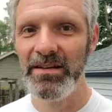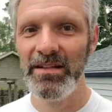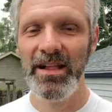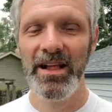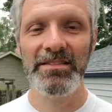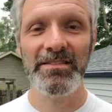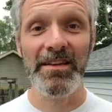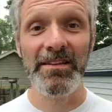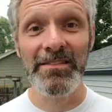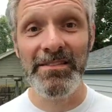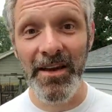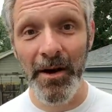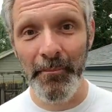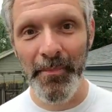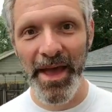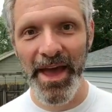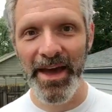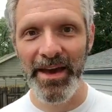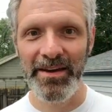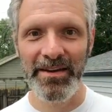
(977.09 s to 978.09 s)
That's a
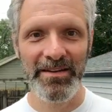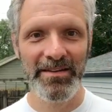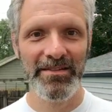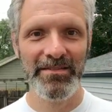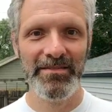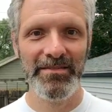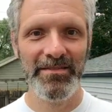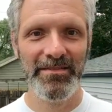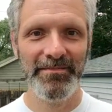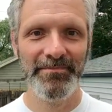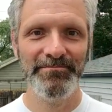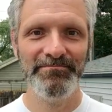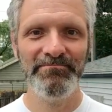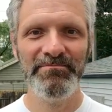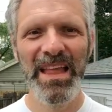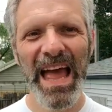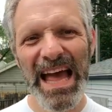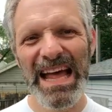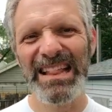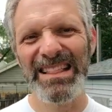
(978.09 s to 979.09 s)
demand.
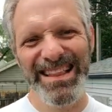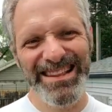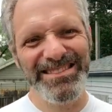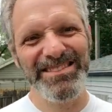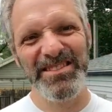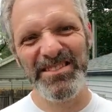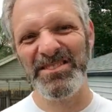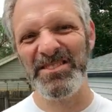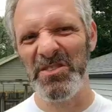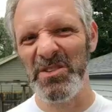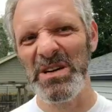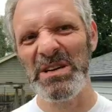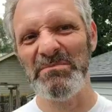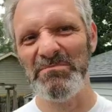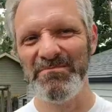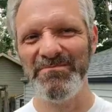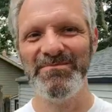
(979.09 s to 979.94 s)
Let's just do it.